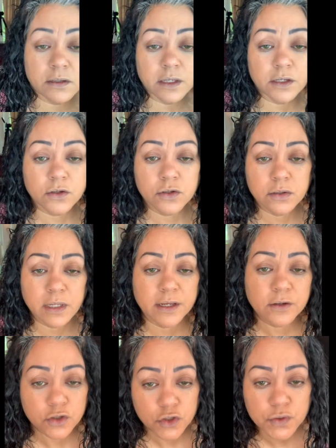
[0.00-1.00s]

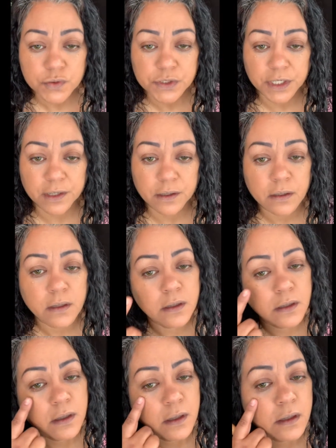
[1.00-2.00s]
you're using.
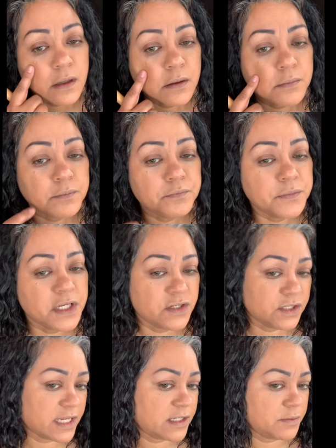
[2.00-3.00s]
It
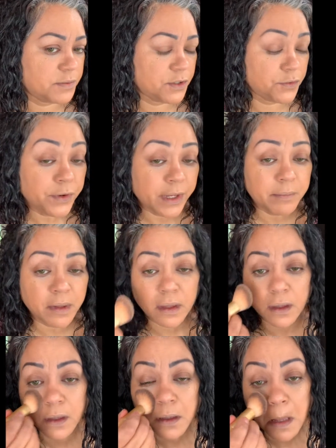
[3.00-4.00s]
just has to be
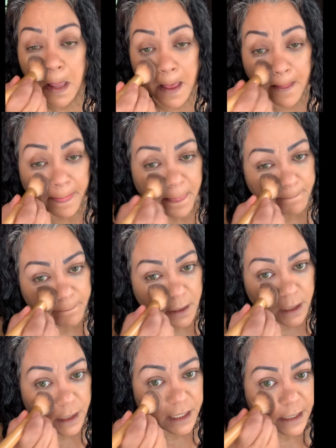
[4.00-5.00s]
creamy,
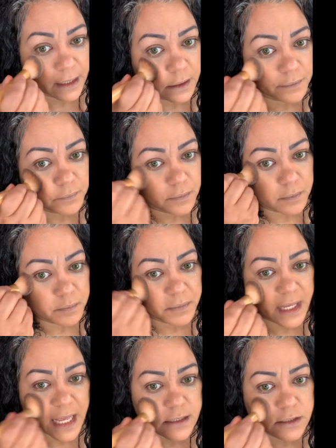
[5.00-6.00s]
and
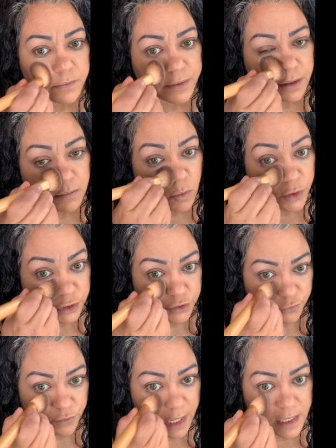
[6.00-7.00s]
it has to be
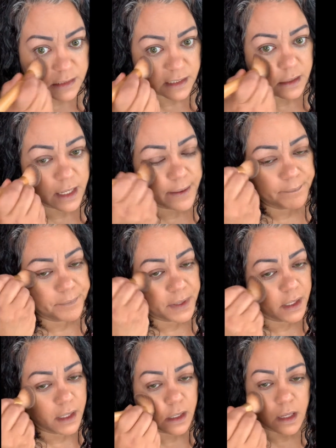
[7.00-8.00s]
moisturized. It can't
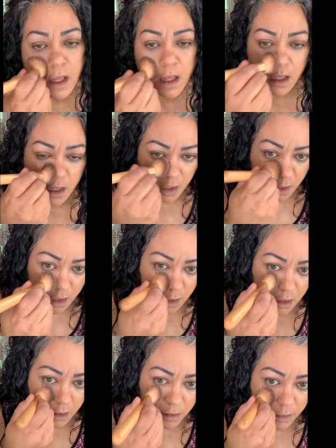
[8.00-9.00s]
be
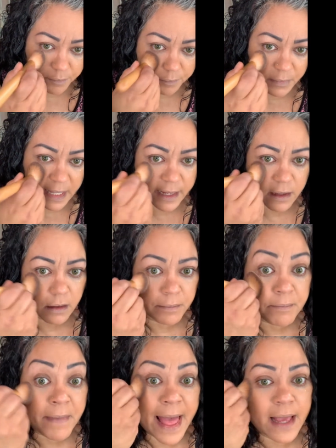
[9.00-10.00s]
like a
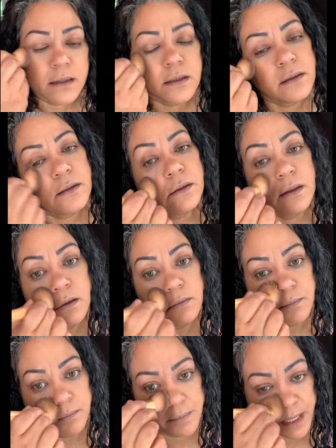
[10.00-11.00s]
MAC
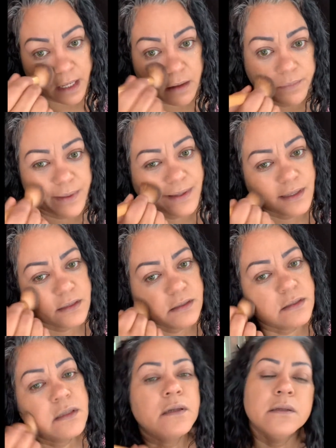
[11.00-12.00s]
makeup, because
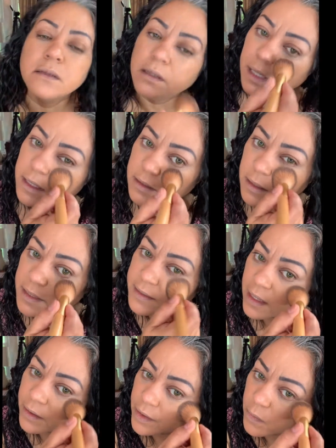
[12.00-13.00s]
it's
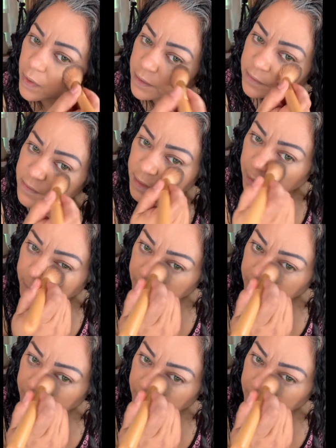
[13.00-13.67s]
not going to work the same.